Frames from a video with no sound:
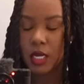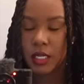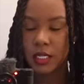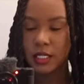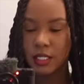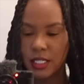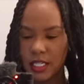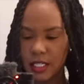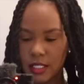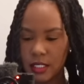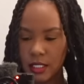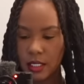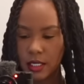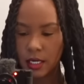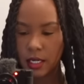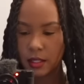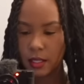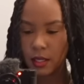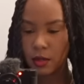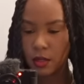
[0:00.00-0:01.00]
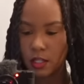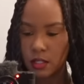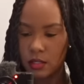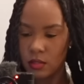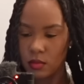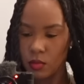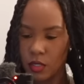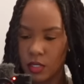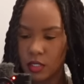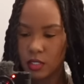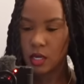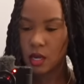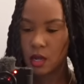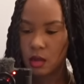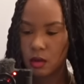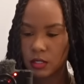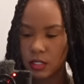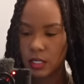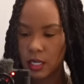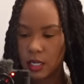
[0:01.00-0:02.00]
Addicted, I think it's what it's
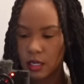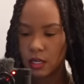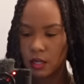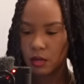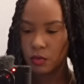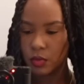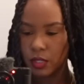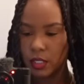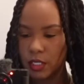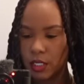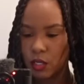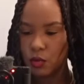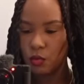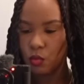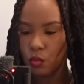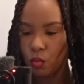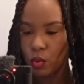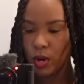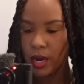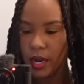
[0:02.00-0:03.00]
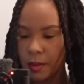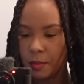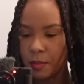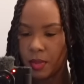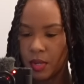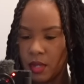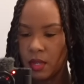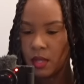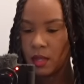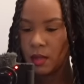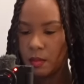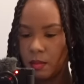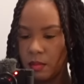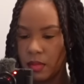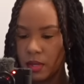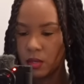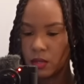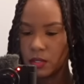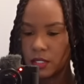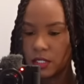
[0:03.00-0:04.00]
called. It's like a really cute wrap
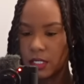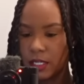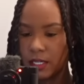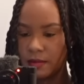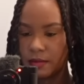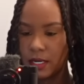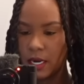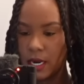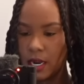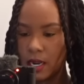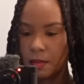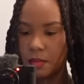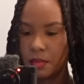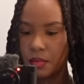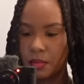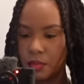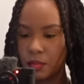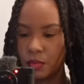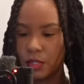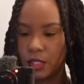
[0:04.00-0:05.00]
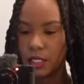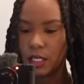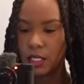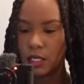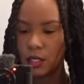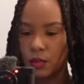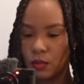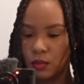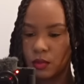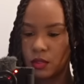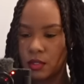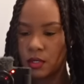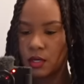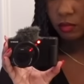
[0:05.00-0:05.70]
bell sleeve top, really cute.